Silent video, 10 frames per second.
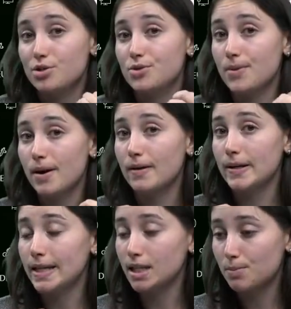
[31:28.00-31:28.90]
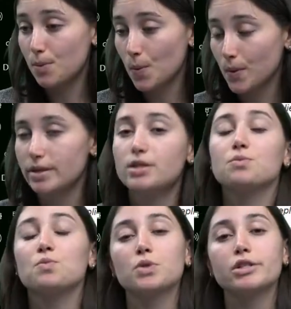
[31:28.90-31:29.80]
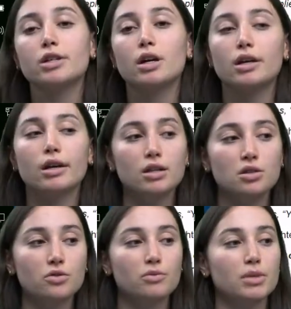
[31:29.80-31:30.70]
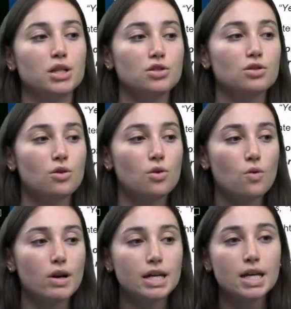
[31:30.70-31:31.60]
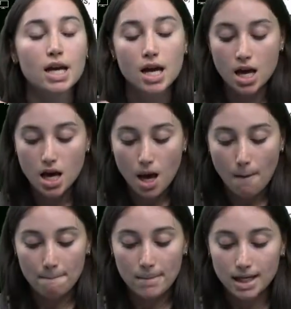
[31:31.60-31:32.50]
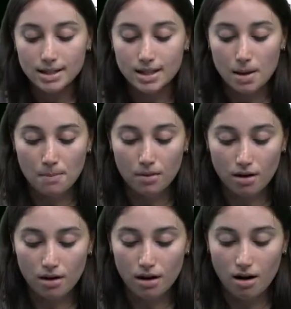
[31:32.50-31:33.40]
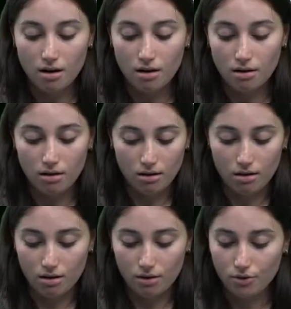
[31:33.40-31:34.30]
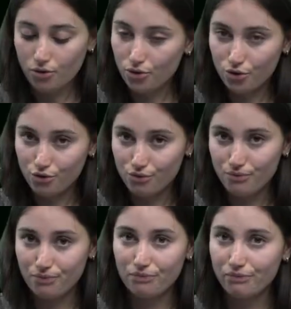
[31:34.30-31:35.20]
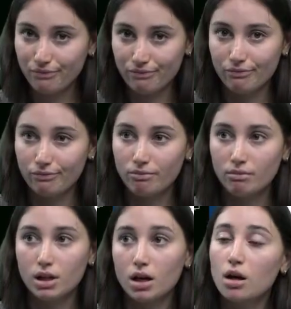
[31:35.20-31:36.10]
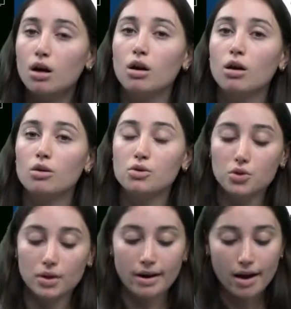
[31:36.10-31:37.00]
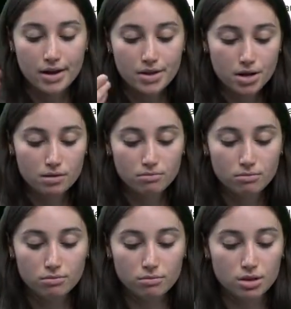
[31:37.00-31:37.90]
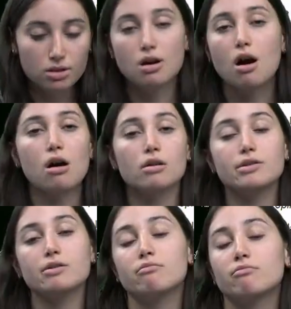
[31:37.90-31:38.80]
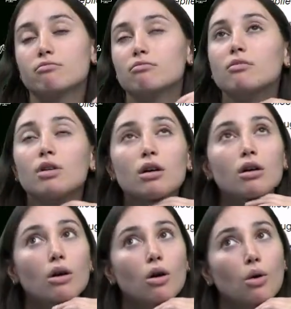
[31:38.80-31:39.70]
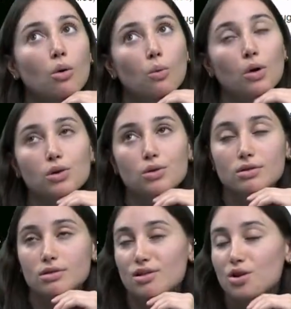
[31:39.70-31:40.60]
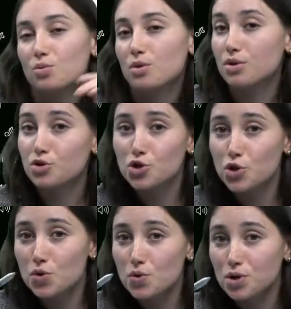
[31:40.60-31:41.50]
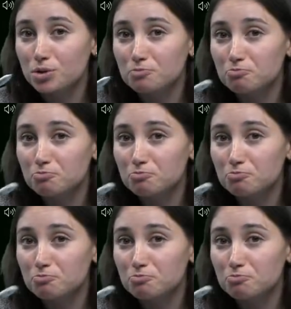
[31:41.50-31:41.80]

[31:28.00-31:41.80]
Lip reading: to our next point, which I kind of mentioned already, make them laugh. You can either start, well, you can start with a joke,